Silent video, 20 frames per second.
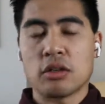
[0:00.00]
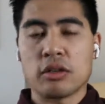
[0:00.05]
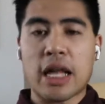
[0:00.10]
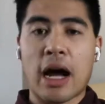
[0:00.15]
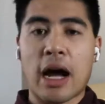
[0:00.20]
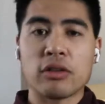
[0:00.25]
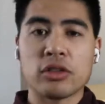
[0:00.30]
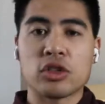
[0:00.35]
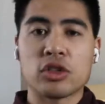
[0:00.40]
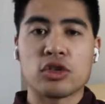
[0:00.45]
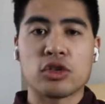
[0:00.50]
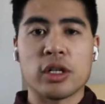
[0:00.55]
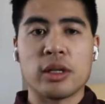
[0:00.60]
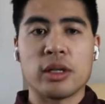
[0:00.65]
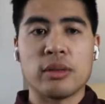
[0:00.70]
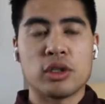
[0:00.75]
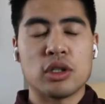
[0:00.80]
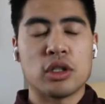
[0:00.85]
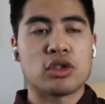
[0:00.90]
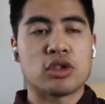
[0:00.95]

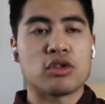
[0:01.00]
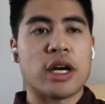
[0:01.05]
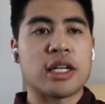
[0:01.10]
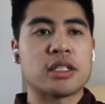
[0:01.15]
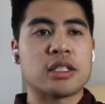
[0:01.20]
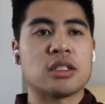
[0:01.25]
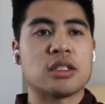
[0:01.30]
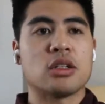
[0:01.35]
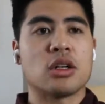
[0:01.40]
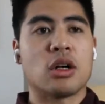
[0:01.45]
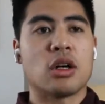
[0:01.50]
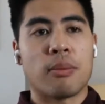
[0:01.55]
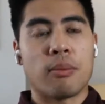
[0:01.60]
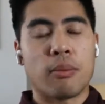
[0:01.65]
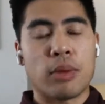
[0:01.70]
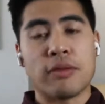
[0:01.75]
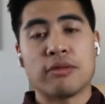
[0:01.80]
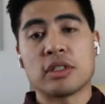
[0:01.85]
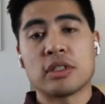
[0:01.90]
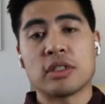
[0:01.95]
downstream to address
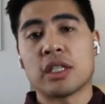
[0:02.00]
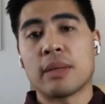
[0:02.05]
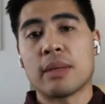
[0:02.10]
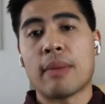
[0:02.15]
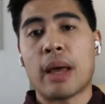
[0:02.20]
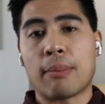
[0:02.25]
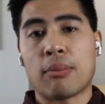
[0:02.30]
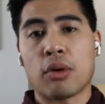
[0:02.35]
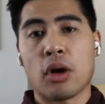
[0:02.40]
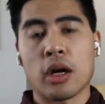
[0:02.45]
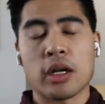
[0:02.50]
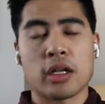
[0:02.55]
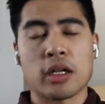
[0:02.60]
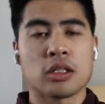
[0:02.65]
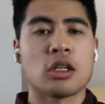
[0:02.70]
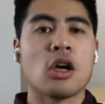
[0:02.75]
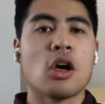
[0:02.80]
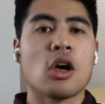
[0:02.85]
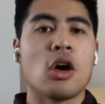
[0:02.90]
previously made products,